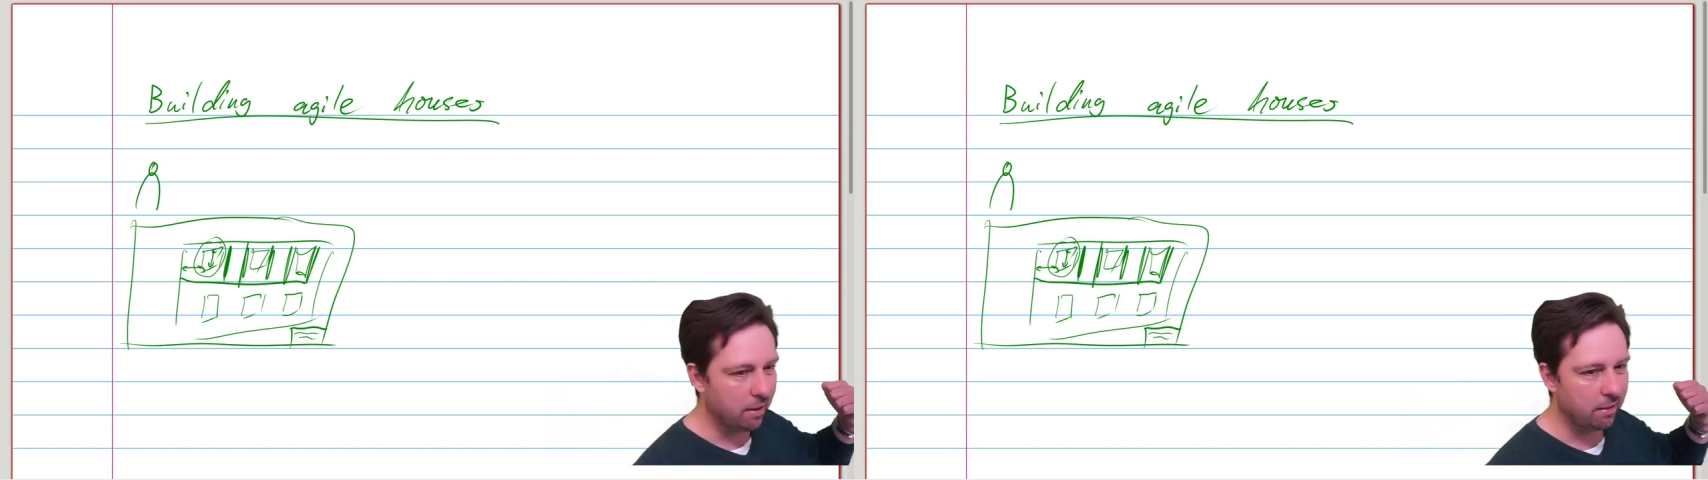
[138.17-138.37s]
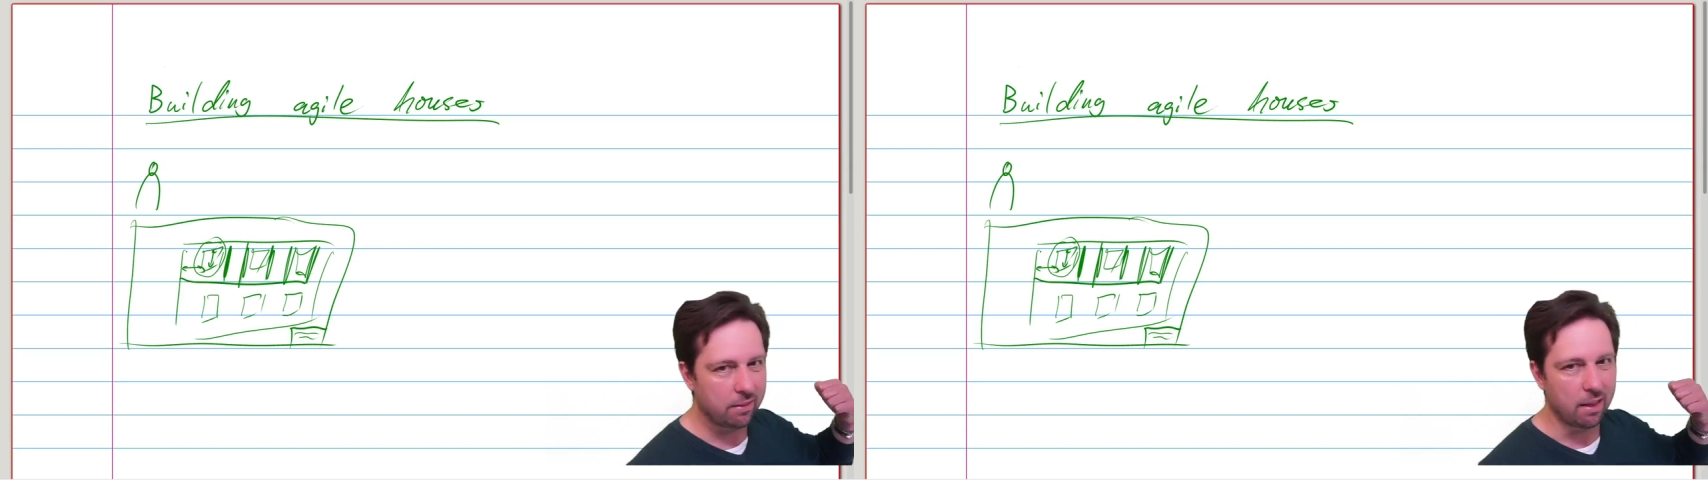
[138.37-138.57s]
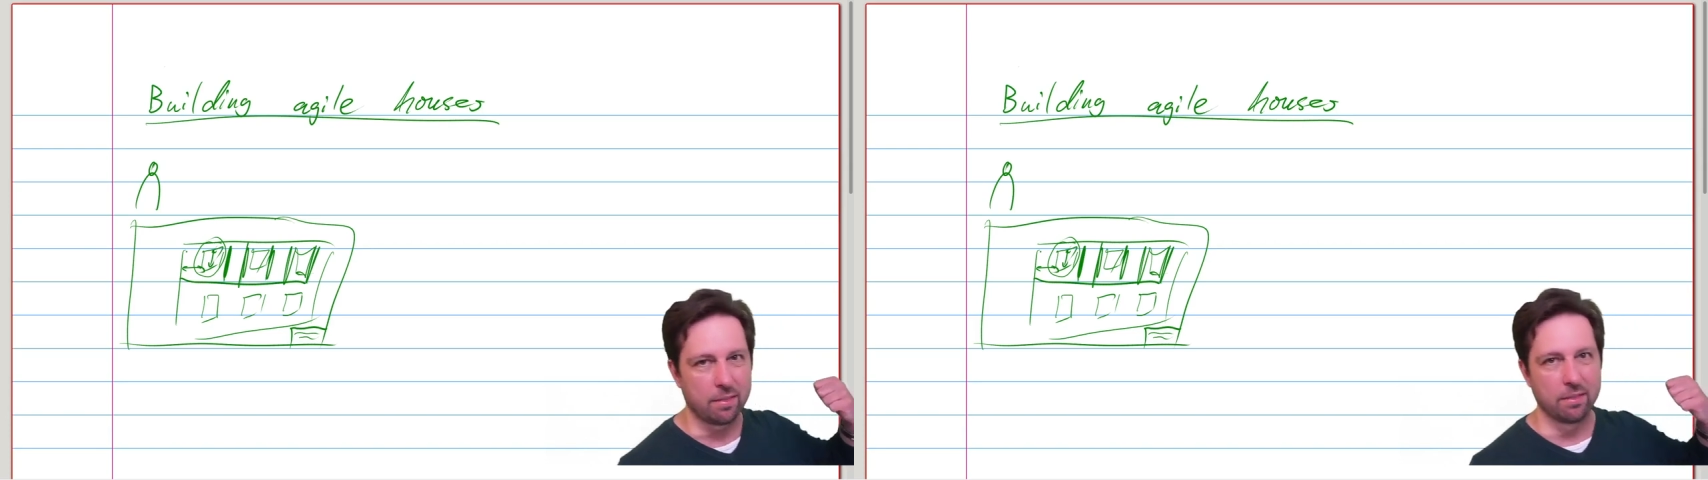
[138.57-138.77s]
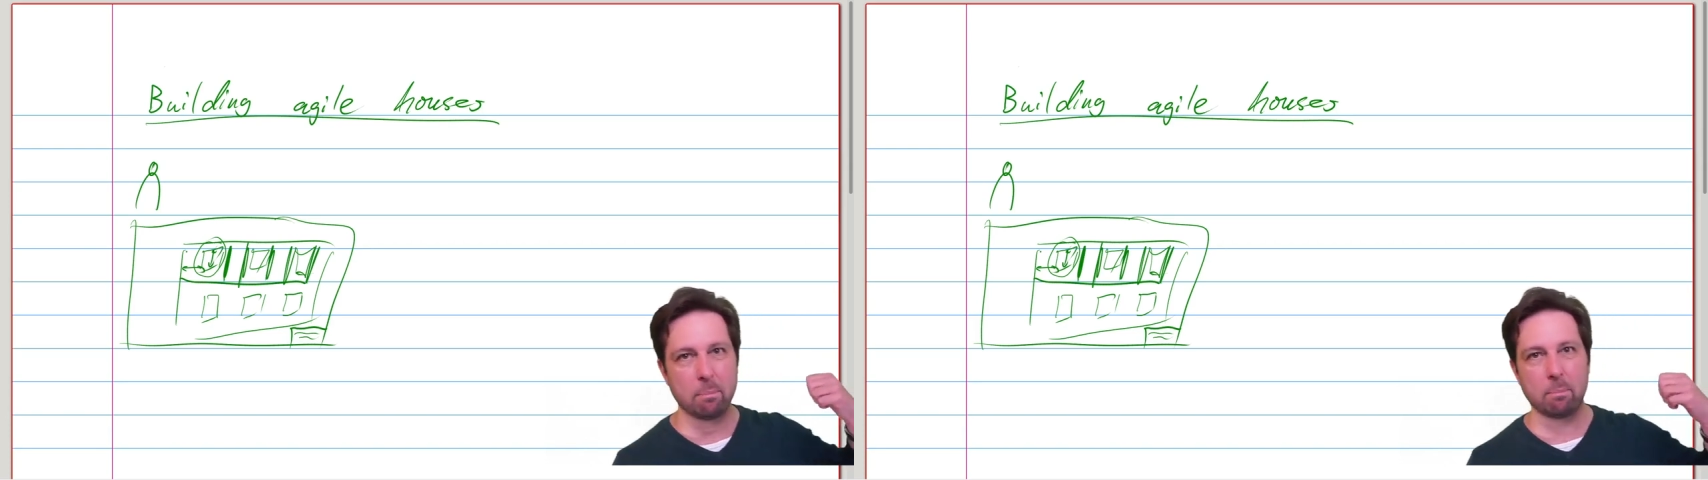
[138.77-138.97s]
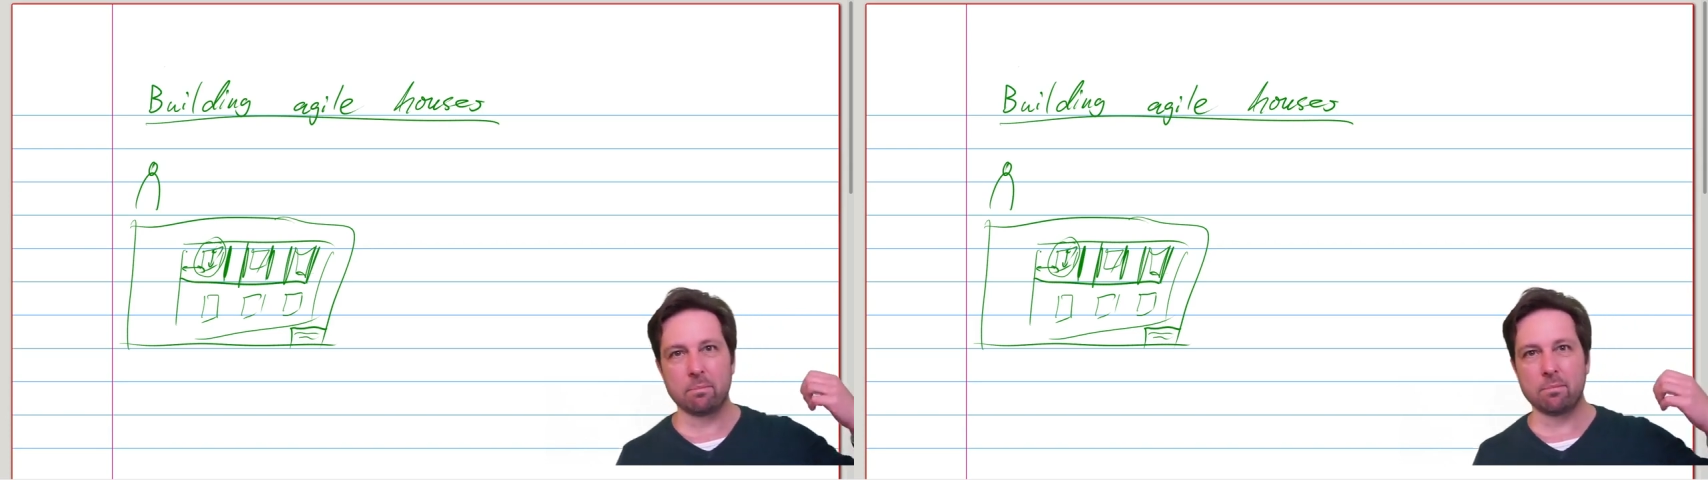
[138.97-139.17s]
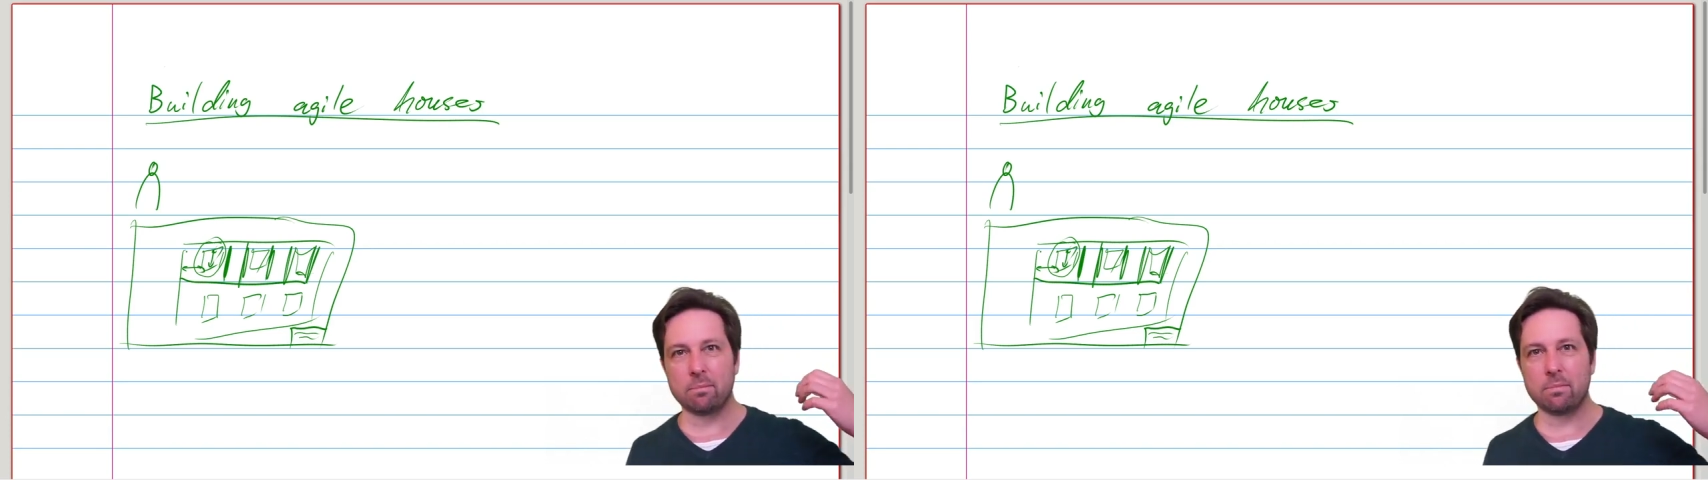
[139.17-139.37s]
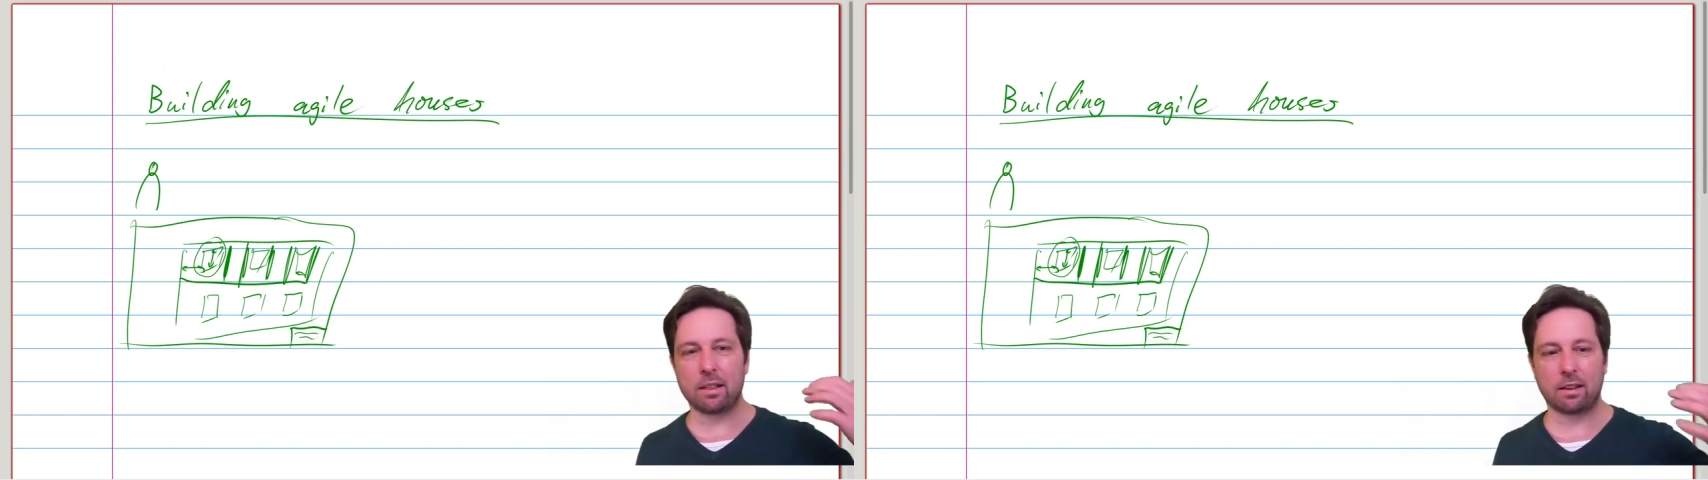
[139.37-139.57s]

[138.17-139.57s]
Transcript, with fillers: the the